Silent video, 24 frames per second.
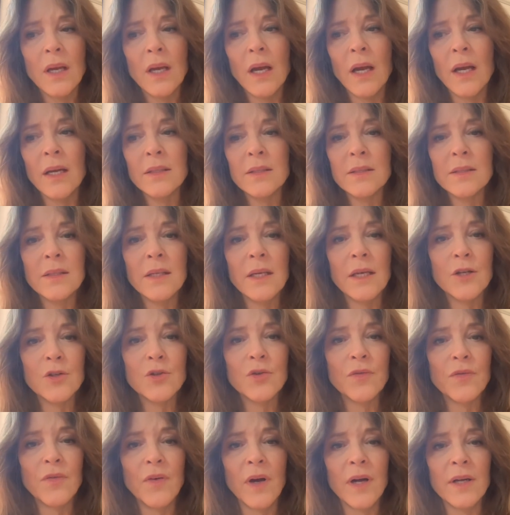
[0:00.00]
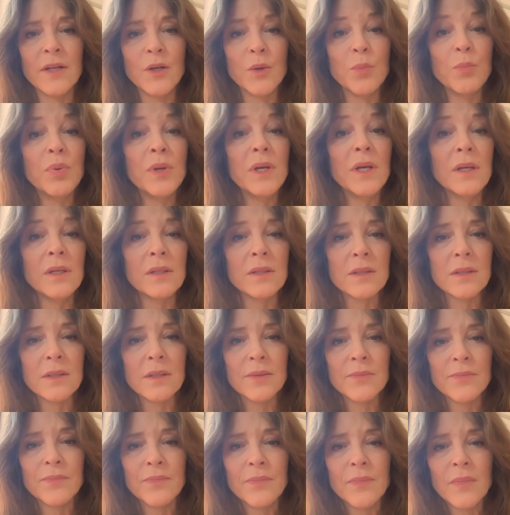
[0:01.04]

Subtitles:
and seek to find a peace